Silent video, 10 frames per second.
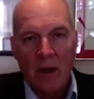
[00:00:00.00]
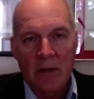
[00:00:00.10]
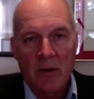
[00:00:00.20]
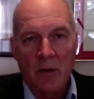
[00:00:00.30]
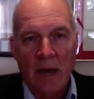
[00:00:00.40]

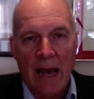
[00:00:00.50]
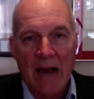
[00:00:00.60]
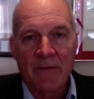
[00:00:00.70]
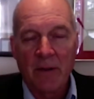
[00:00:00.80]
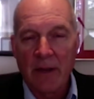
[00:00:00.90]
So
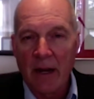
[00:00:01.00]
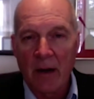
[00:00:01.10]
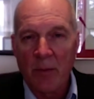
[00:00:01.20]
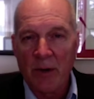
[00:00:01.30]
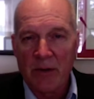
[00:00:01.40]
after the air
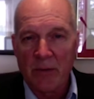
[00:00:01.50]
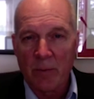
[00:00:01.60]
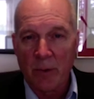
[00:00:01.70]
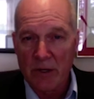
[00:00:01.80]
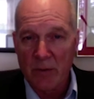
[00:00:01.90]

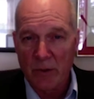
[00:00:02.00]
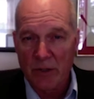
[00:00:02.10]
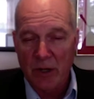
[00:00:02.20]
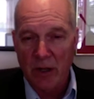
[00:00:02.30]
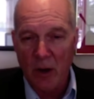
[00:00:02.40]
bridge was
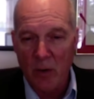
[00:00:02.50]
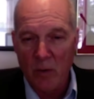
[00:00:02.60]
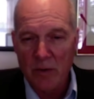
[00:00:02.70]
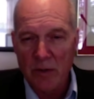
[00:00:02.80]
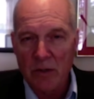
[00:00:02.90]

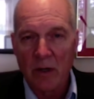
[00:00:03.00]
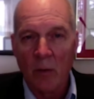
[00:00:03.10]
closed,